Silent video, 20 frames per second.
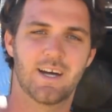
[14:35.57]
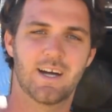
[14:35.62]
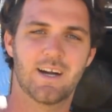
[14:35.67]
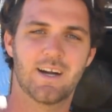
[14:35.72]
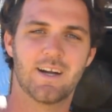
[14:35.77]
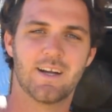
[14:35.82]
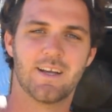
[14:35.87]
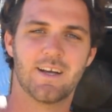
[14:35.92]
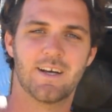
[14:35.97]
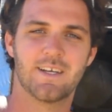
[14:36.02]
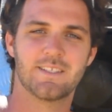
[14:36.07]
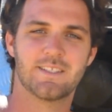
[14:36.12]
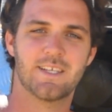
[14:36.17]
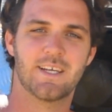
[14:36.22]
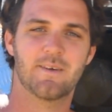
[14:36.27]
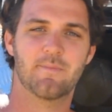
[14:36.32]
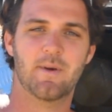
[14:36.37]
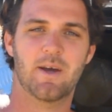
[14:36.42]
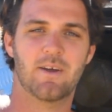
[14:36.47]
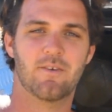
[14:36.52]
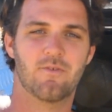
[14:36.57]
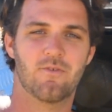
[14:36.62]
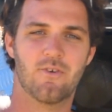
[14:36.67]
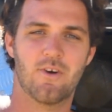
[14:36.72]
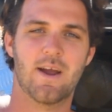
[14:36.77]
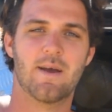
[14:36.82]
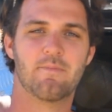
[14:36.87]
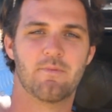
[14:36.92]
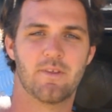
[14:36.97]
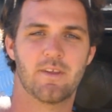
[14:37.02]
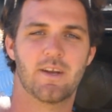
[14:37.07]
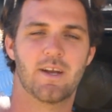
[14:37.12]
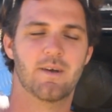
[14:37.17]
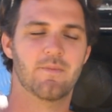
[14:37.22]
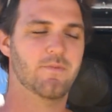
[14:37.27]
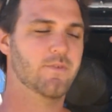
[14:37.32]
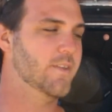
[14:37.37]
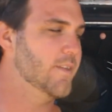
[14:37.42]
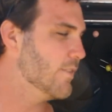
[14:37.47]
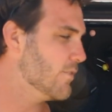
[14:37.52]
Alright guys, that about wraps it
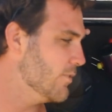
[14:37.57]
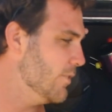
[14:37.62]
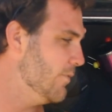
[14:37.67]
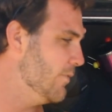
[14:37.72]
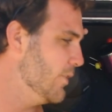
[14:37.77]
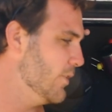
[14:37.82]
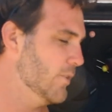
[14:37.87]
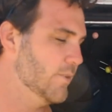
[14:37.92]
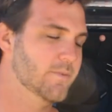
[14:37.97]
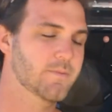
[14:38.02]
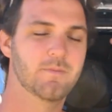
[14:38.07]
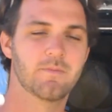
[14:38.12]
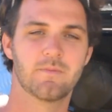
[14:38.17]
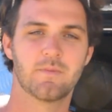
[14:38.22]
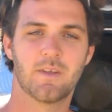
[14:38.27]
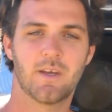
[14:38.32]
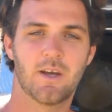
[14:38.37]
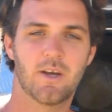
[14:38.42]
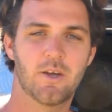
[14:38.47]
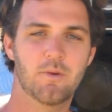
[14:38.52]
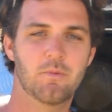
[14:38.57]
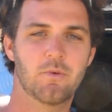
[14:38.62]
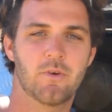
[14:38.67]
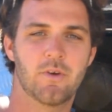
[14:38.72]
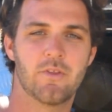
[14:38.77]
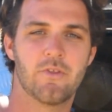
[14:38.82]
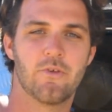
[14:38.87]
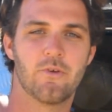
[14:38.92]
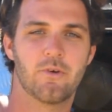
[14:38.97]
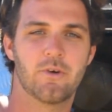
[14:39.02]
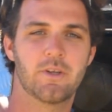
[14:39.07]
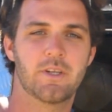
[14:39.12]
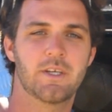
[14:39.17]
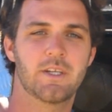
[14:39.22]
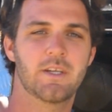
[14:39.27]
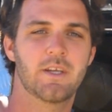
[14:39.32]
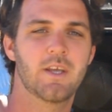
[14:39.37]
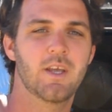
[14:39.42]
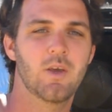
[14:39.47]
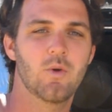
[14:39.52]
up for this review. I hope you enjoyed
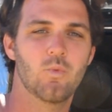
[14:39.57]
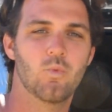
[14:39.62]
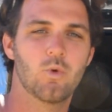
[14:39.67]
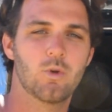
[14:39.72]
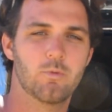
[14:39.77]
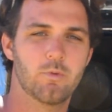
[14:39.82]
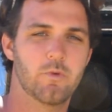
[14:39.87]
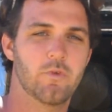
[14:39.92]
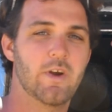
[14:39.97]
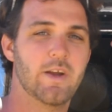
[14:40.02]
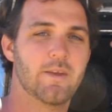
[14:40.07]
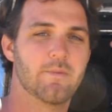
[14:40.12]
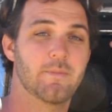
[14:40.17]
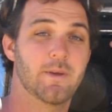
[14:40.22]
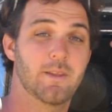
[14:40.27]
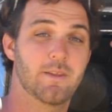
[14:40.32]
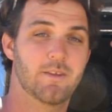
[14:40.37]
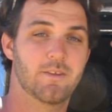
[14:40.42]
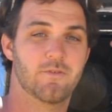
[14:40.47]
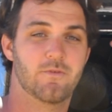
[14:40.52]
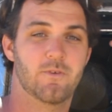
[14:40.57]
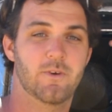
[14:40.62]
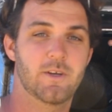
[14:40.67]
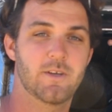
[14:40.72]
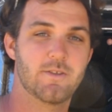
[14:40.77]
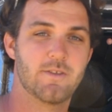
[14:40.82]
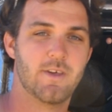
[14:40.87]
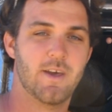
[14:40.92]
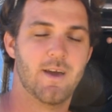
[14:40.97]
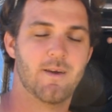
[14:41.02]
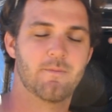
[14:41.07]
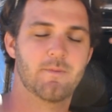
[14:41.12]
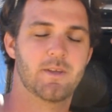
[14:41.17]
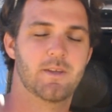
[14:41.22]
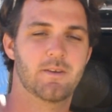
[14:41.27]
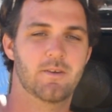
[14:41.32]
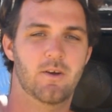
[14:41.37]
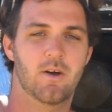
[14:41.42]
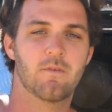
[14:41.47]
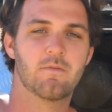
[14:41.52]
it. Would we recommend this fridge? I
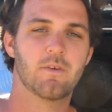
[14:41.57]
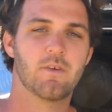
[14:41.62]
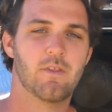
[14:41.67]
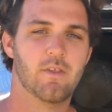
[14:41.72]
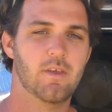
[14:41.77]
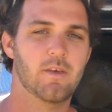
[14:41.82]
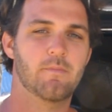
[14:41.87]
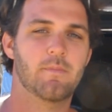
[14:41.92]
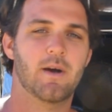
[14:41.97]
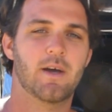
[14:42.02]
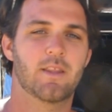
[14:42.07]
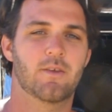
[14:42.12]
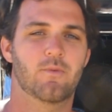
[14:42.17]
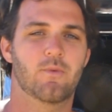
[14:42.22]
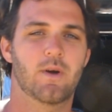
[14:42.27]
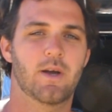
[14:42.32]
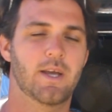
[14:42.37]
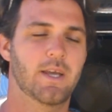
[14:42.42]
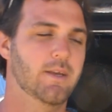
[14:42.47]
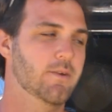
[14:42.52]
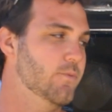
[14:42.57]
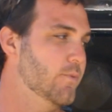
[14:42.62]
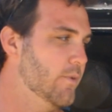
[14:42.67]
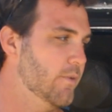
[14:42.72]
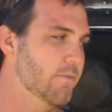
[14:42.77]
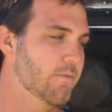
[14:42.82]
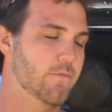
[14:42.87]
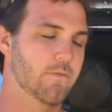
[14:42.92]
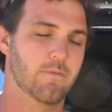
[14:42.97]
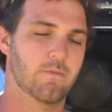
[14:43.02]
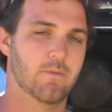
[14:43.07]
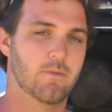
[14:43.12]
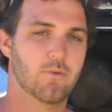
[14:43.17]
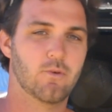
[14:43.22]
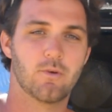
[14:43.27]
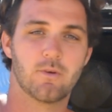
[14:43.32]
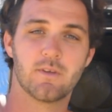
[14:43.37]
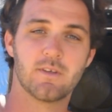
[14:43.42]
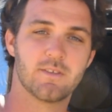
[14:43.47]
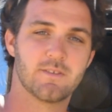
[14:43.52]
mean, obviously, by the way we've
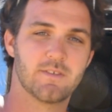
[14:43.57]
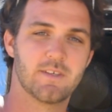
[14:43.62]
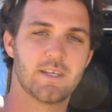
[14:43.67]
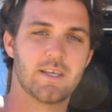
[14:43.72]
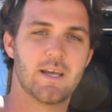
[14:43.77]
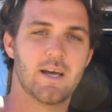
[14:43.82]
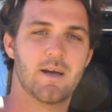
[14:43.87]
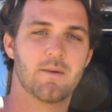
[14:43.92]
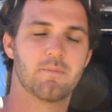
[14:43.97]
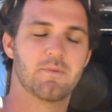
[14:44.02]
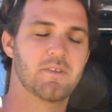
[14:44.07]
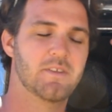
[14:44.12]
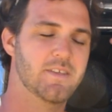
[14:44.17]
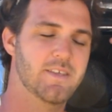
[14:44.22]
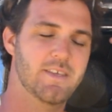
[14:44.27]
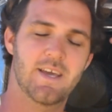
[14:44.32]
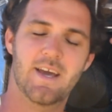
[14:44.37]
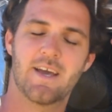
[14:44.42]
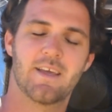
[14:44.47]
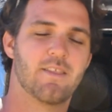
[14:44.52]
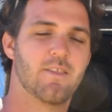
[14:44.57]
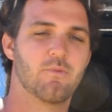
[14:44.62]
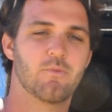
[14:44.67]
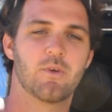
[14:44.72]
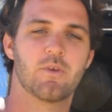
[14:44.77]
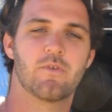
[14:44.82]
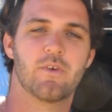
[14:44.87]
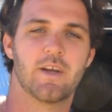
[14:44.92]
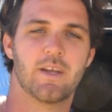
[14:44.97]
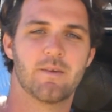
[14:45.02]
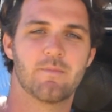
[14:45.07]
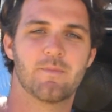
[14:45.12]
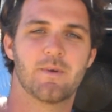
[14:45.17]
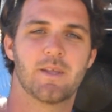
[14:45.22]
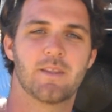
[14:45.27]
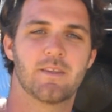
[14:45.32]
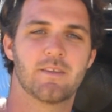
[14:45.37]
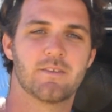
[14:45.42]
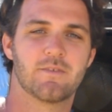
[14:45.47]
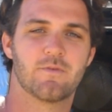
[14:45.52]
talked this thing up, yes, we
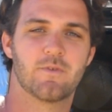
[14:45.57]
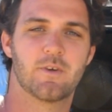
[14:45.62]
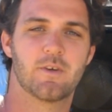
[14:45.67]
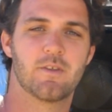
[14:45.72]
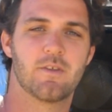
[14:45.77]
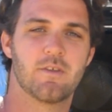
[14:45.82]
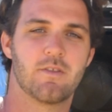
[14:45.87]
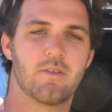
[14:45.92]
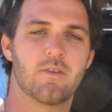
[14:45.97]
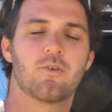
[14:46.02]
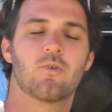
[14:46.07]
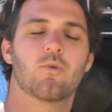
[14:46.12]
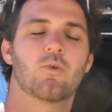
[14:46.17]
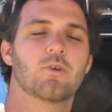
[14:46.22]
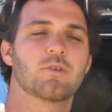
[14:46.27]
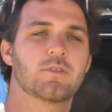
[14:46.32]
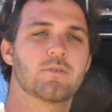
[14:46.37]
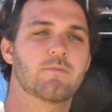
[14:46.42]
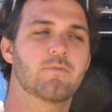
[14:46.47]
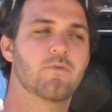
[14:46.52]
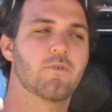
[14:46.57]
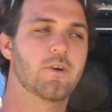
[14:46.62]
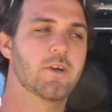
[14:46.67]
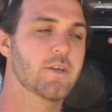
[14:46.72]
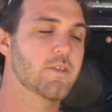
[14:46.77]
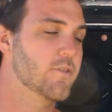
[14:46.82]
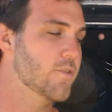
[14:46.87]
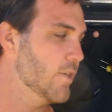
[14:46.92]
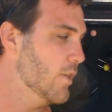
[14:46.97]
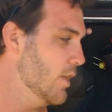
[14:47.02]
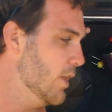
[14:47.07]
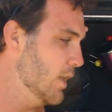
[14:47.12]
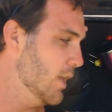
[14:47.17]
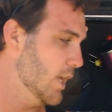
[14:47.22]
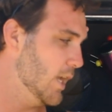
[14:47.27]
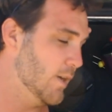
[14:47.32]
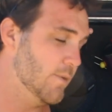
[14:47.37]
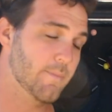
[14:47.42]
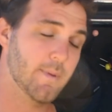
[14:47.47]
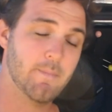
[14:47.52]
recommend this fridge. It's an awesome fridge.
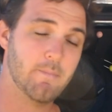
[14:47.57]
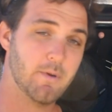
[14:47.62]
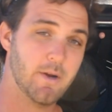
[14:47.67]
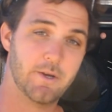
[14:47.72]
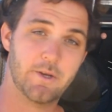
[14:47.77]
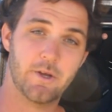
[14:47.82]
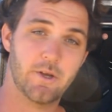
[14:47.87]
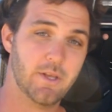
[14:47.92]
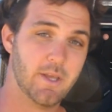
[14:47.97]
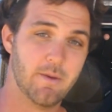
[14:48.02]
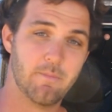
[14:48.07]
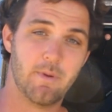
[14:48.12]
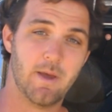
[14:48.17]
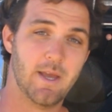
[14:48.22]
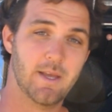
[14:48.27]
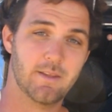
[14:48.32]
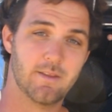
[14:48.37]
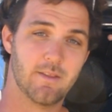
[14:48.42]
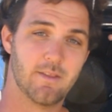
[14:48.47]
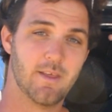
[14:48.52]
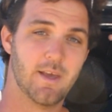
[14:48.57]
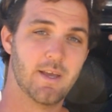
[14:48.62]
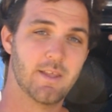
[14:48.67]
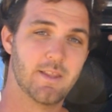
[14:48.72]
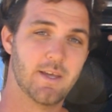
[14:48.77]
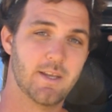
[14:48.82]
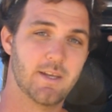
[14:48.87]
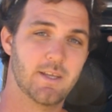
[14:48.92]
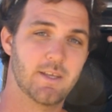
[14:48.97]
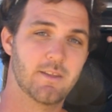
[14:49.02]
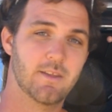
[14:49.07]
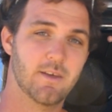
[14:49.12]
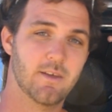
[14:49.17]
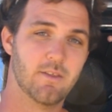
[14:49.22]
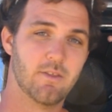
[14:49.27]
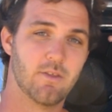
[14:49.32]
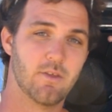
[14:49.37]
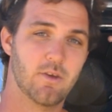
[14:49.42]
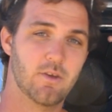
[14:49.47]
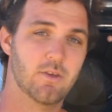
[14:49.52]
And remember, I don't get paid to say that either,
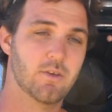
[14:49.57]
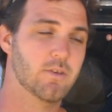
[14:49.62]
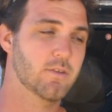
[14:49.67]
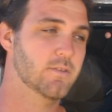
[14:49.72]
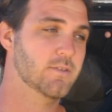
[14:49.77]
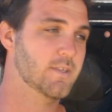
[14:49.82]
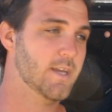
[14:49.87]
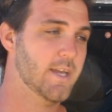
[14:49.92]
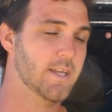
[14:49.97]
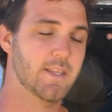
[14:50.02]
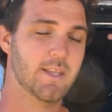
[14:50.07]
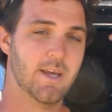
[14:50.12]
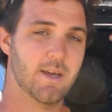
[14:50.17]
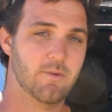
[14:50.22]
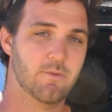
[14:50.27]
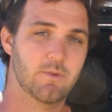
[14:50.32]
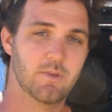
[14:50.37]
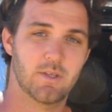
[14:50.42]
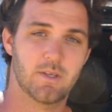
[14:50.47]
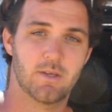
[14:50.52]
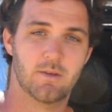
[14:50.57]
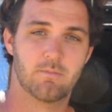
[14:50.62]
so you can take that with